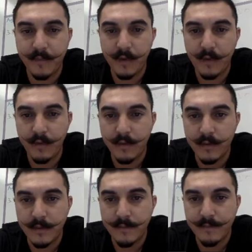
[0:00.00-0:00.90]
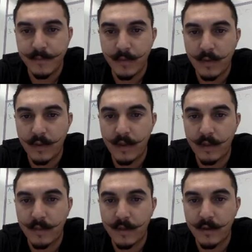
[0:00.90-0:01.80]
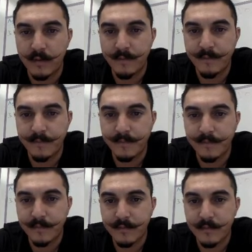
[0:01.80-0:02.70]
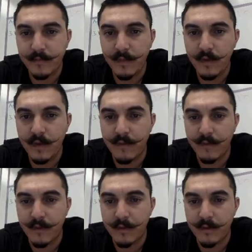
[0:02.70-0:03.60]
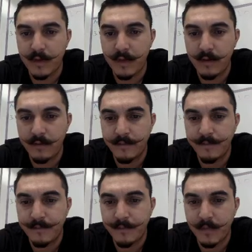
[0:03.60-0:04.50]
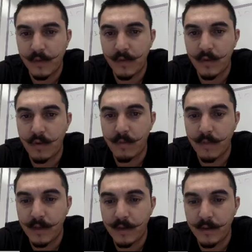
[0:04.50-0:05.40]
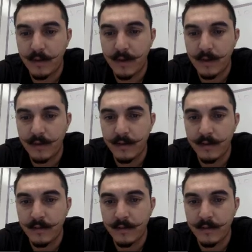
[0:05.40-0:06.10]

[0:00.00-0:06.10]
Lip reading: Okay, so you can see up here, that first little layer, to the trabecular sinus,